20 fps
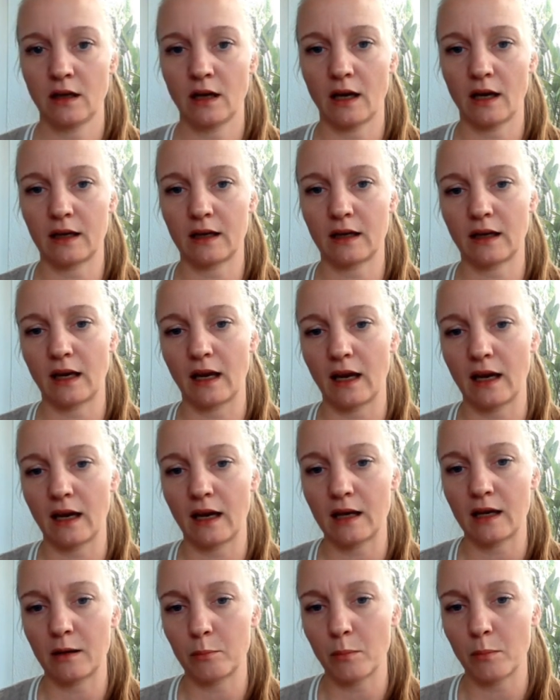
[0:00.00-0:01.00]
I
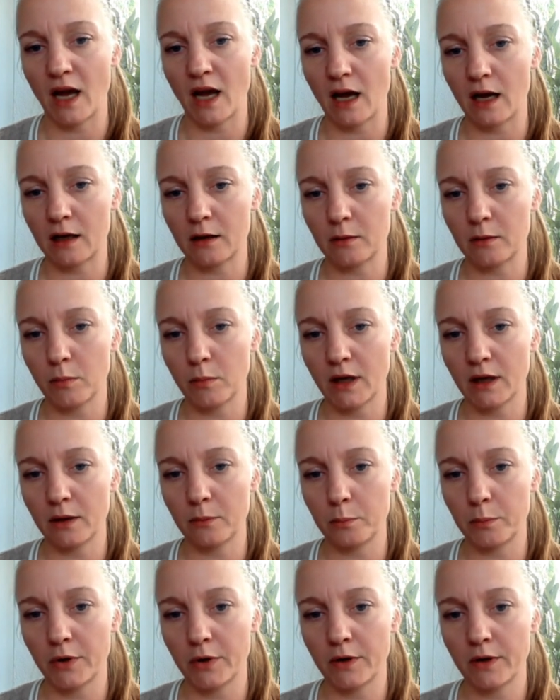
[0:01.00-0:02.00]
can mark my
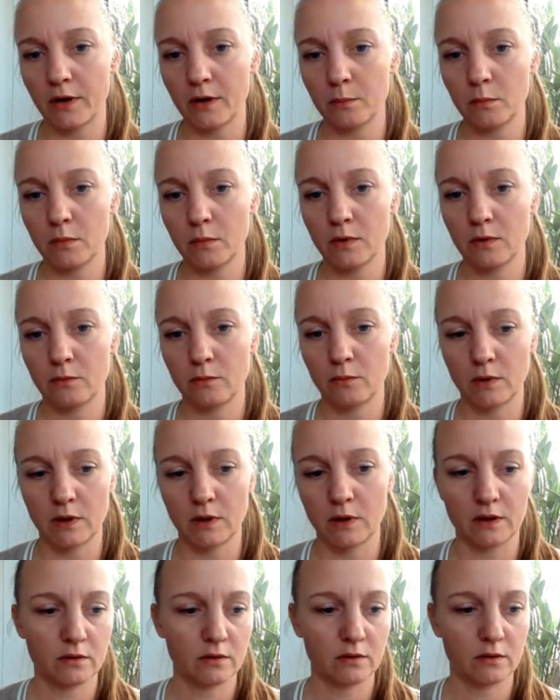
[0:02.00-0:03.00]
bottom
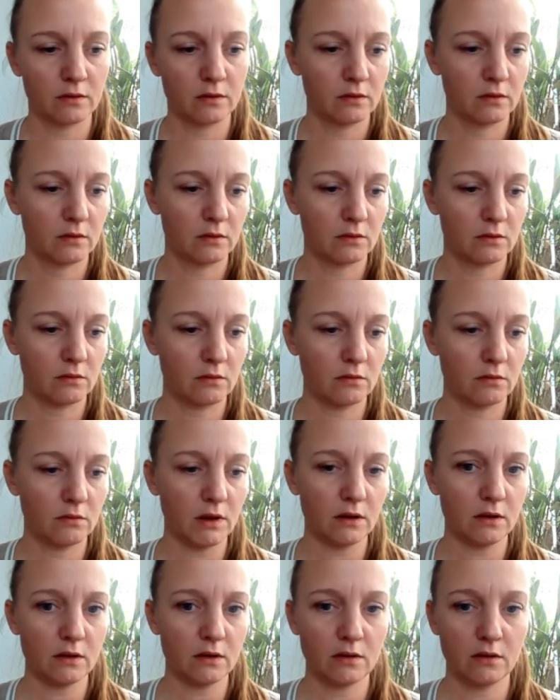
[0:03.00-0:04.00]
with red,